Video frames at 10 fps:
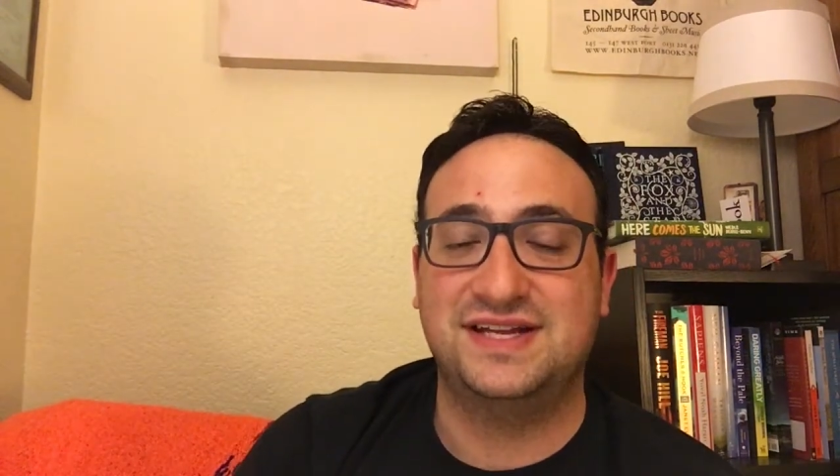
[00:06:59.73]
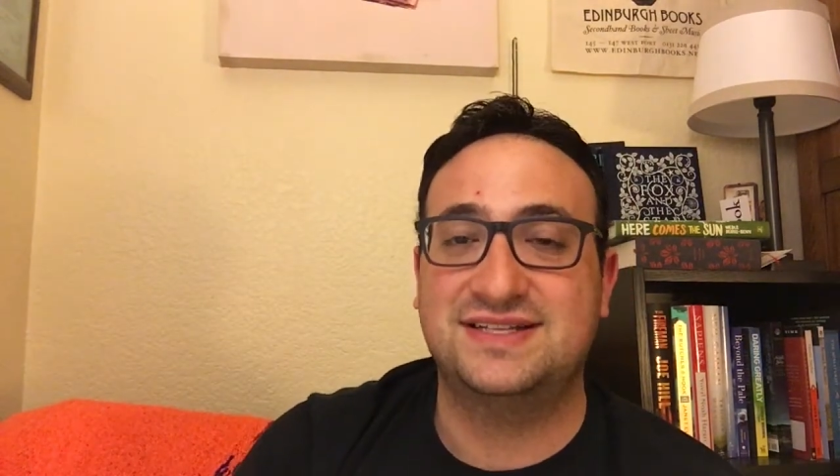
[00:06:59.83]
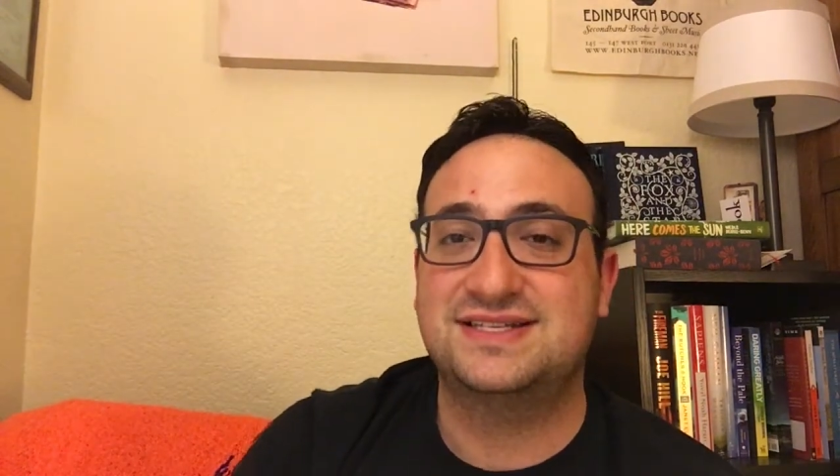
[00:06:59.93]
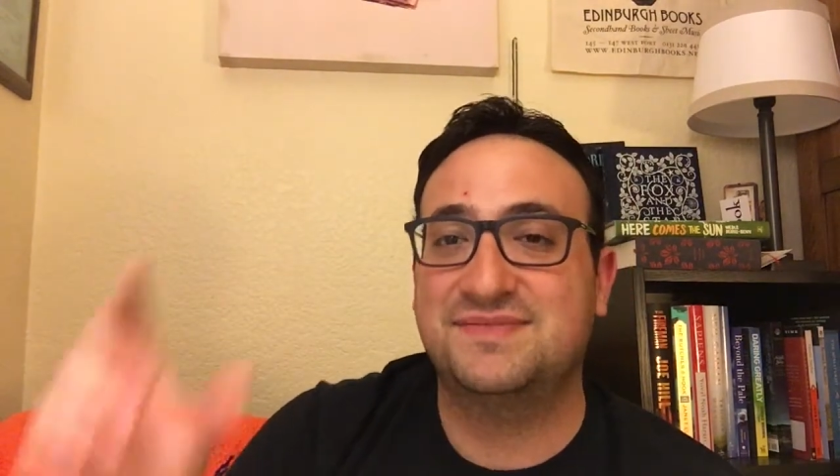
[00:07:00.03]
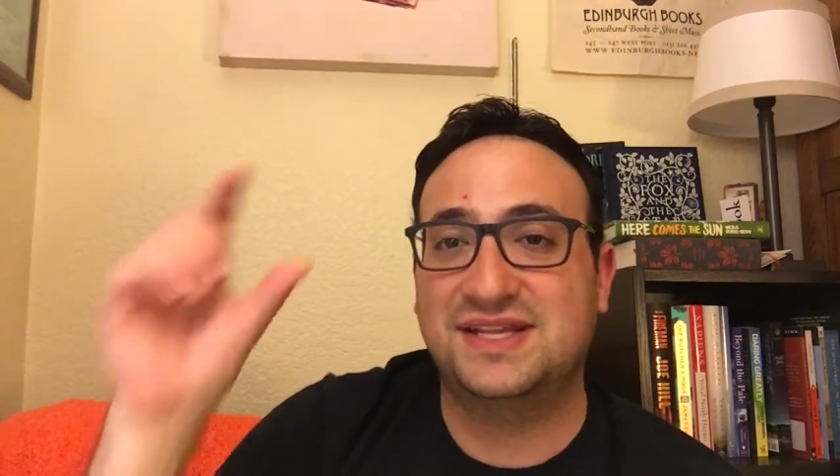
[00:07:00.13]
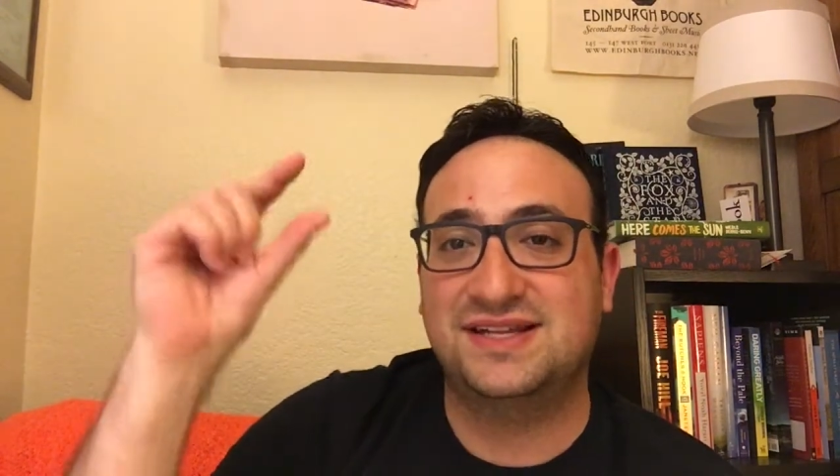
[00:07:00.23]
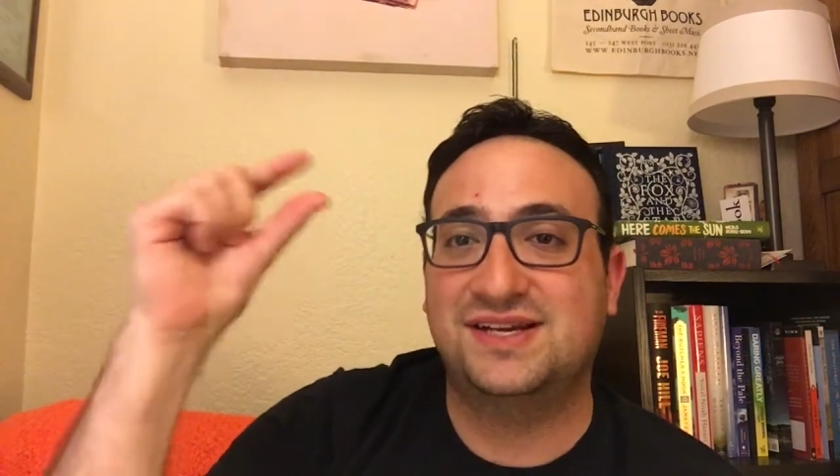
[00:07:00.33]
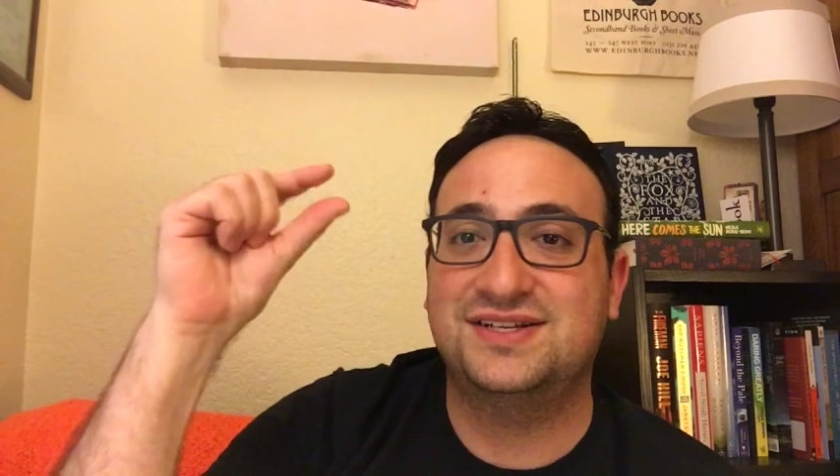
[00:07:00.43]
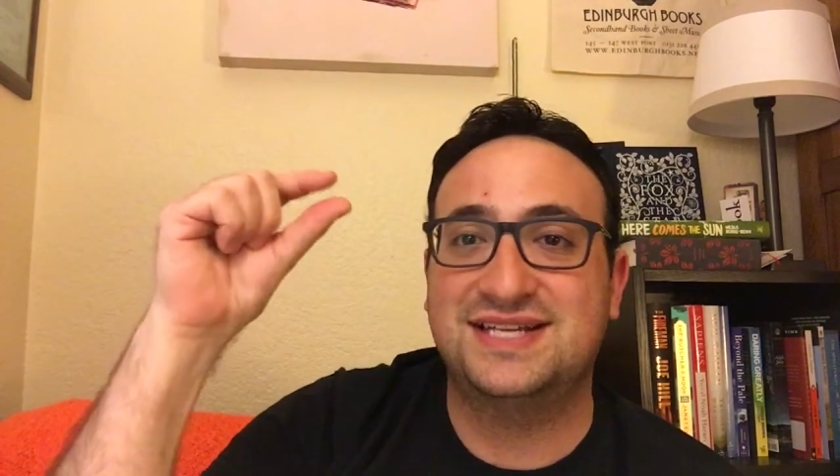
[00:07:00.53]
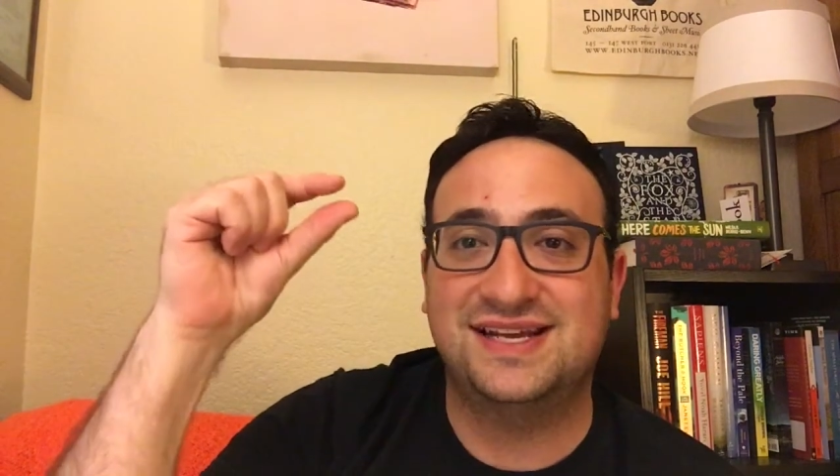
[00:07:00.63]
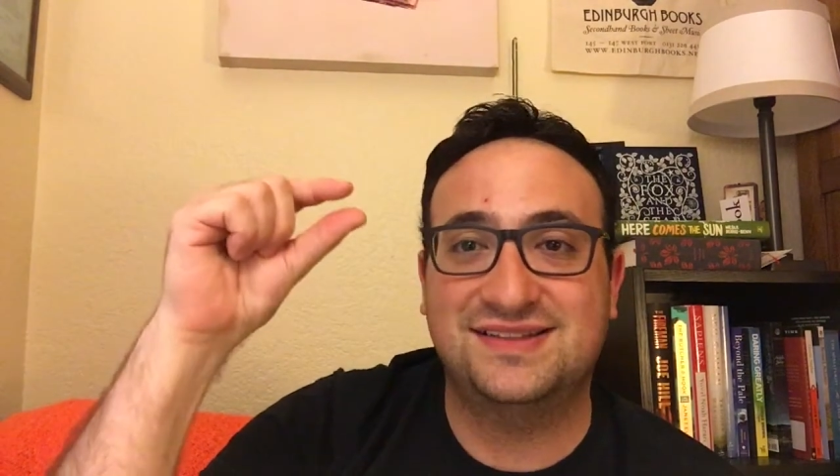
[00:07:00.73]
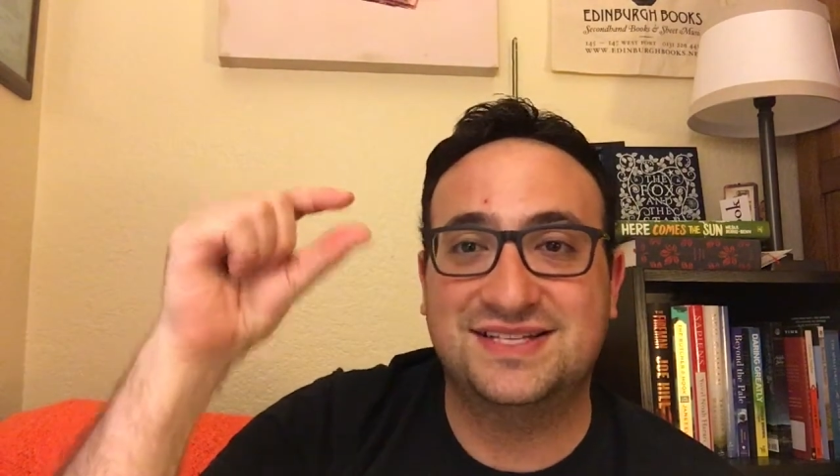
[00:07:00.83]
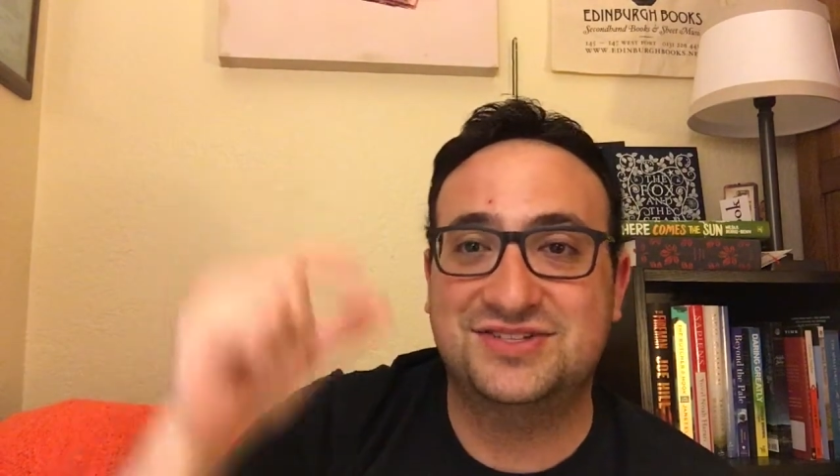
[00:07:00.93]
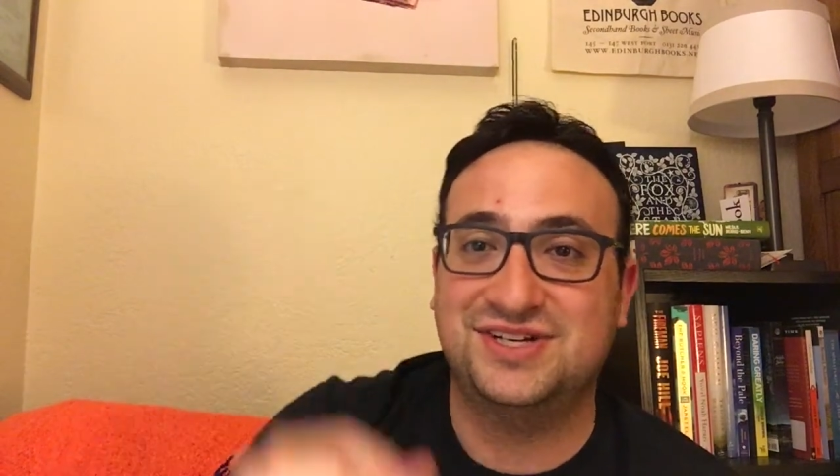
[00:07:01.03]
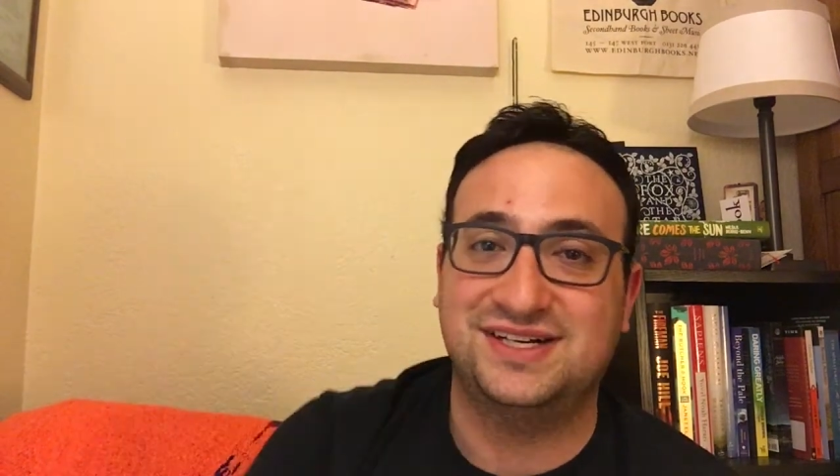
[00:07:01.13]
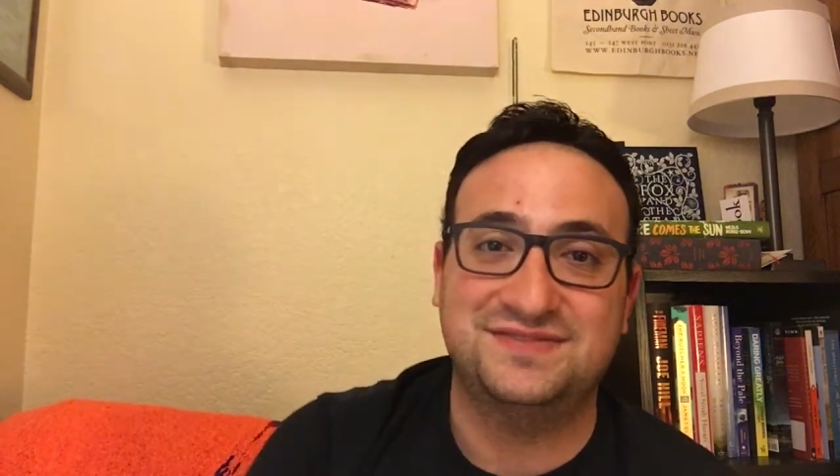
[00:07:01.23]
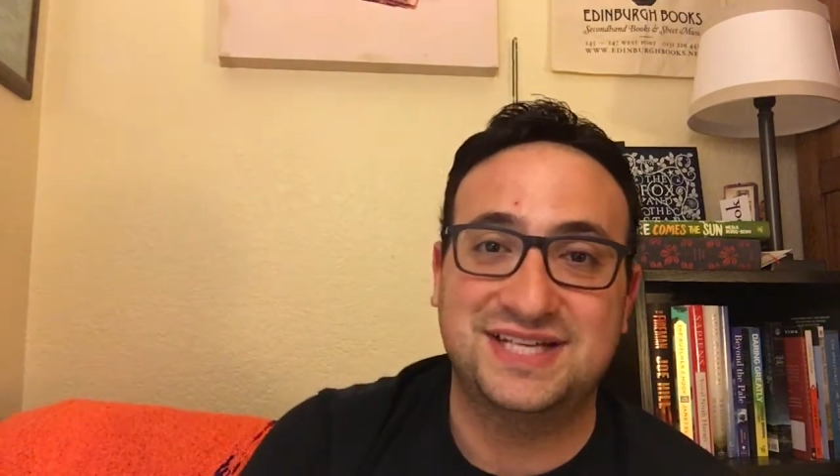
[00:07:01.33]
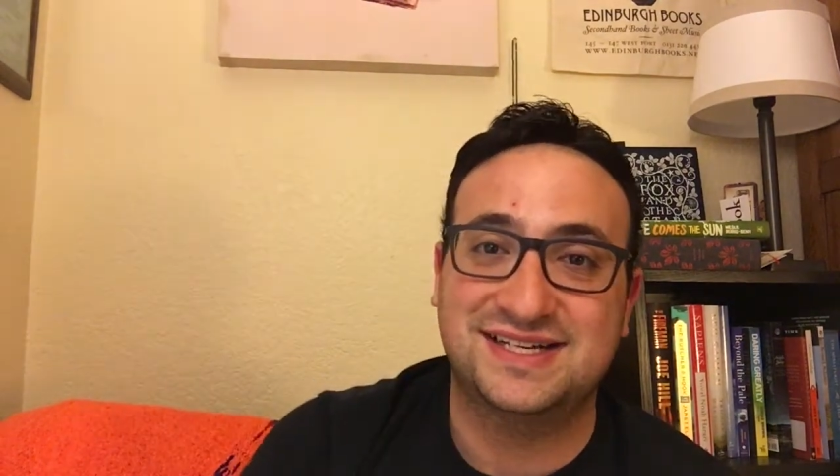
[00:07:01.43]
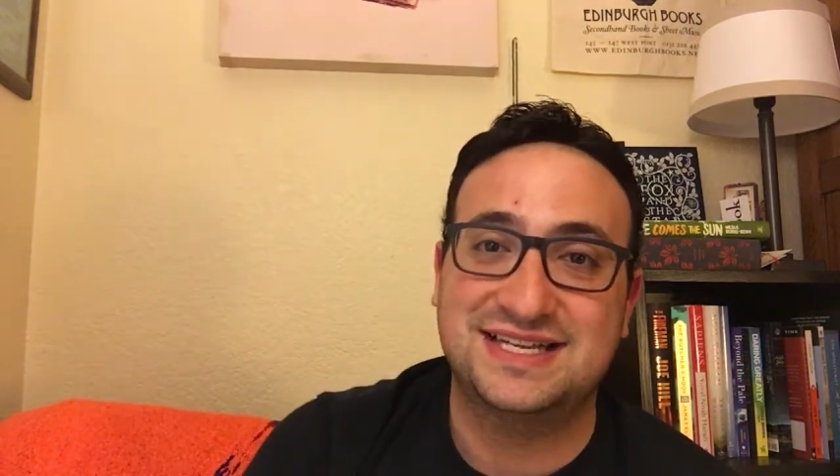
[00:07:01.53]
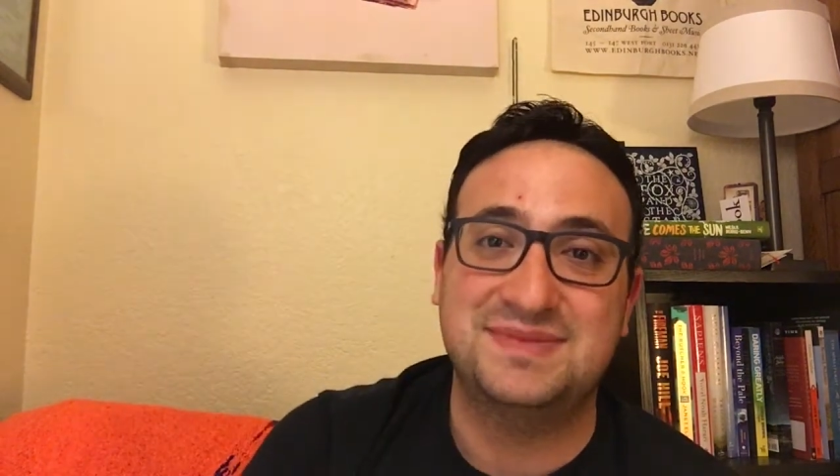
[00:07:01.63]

in something that could take this chunk of text.